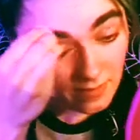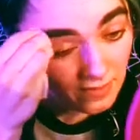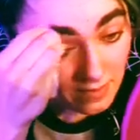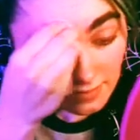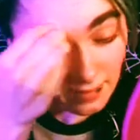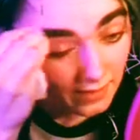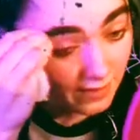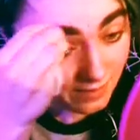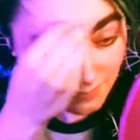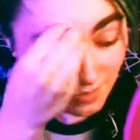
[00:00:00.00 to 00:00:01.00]
Get it out
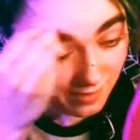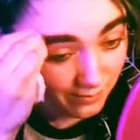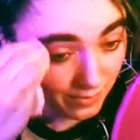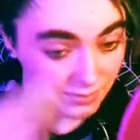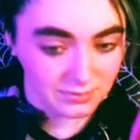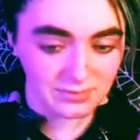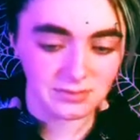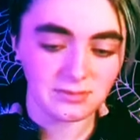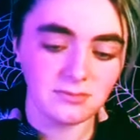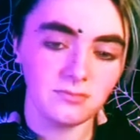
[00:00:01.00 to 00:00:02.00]
of my eyebrows.
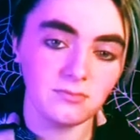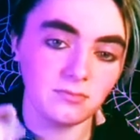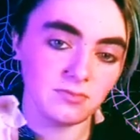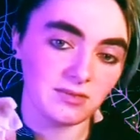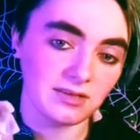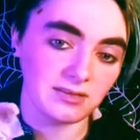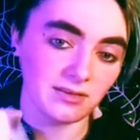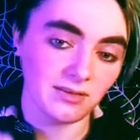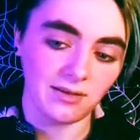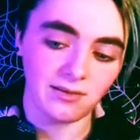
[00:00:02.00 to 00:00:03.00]
That's a lot.